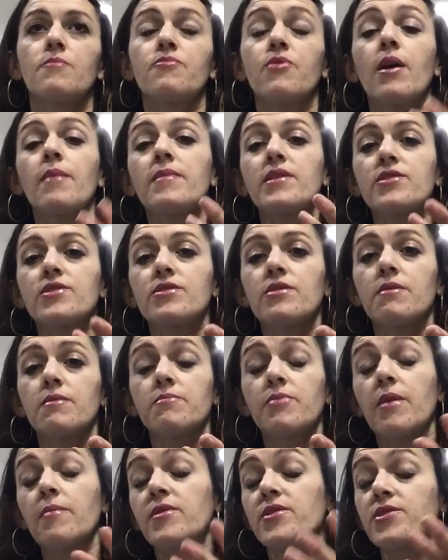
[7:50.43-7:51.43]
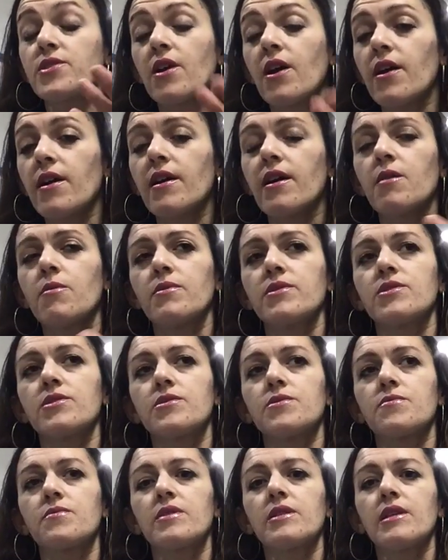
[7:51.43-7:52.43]
brahmacharya, which
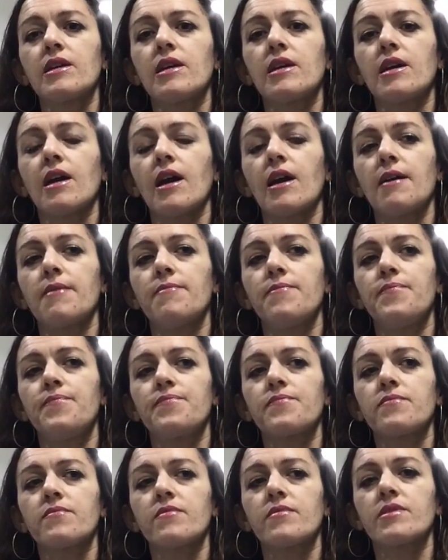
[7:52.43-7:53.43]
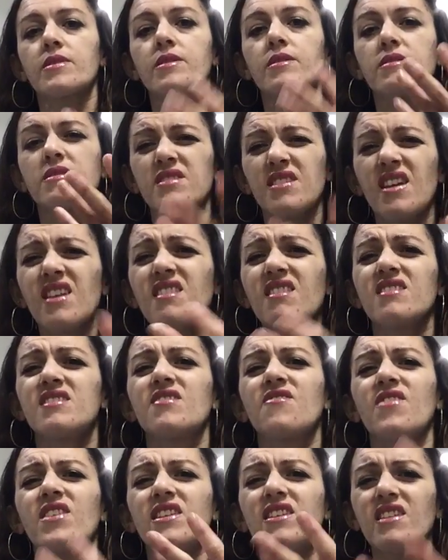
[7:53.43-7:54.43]
is really seeing the
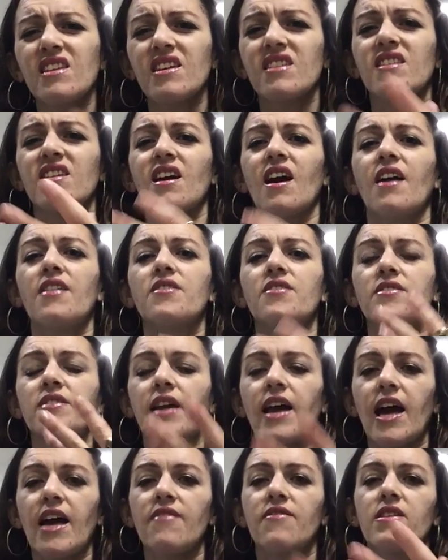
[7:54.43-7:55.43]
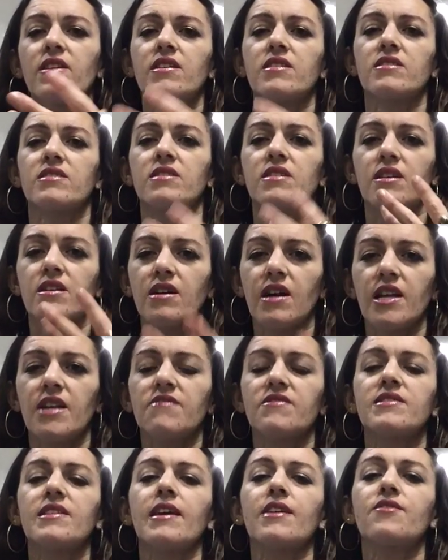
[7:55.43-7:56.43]
divinity in the other and having a
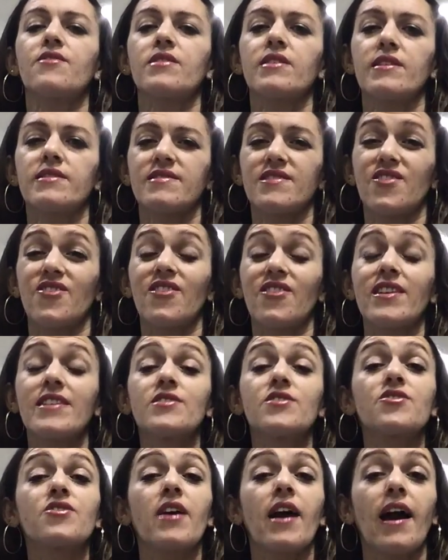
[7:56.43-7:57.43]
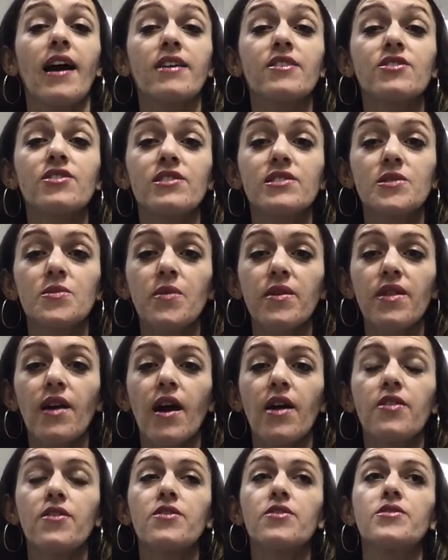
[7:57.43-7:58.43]
kind of sacredness in our interactions with
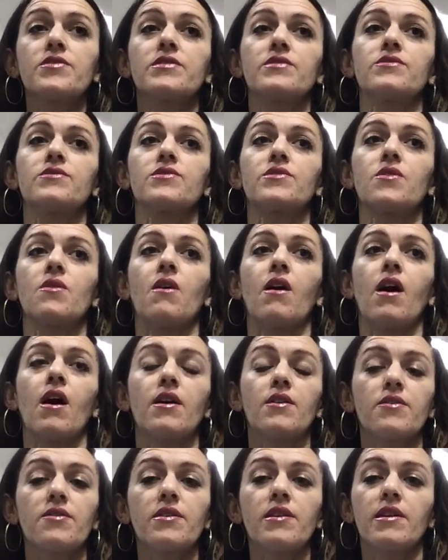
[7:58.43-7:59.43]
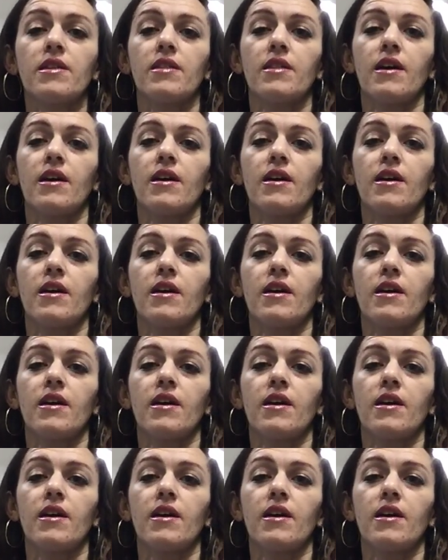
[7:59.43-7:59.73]
others, and so honoring